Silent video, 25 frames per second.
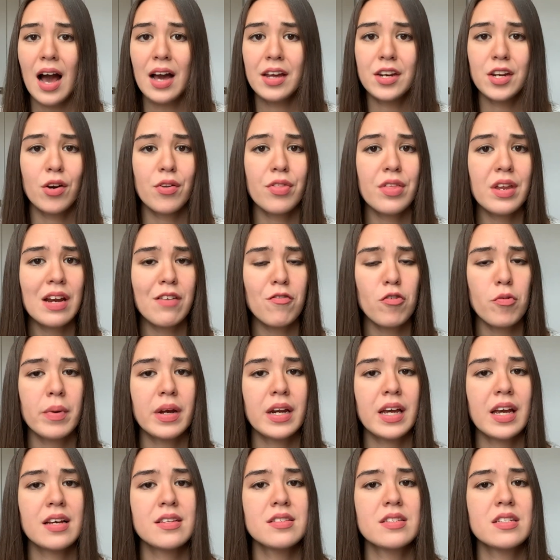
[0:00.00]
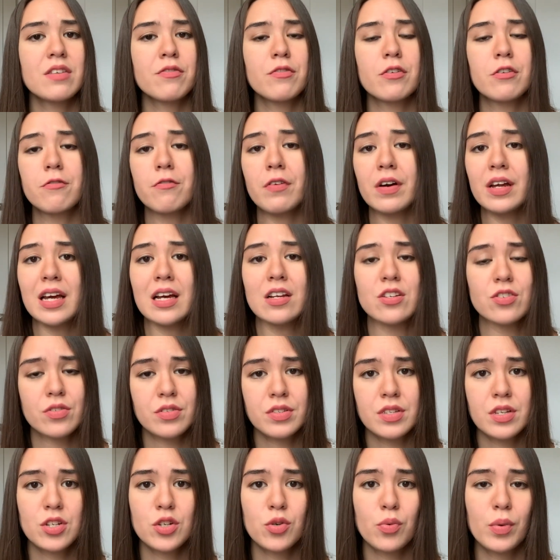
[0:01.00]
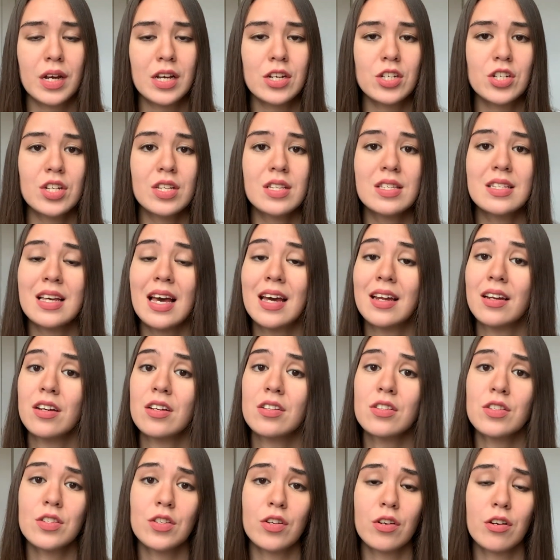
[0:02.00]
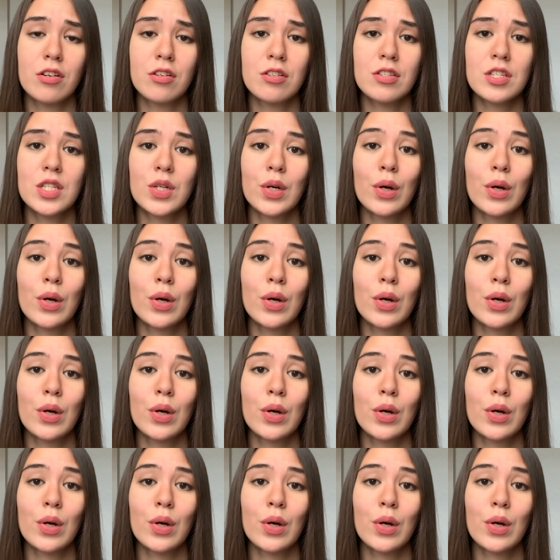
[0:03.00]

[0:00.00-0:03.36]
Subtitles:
I know that everybody has different financial situations and concerns,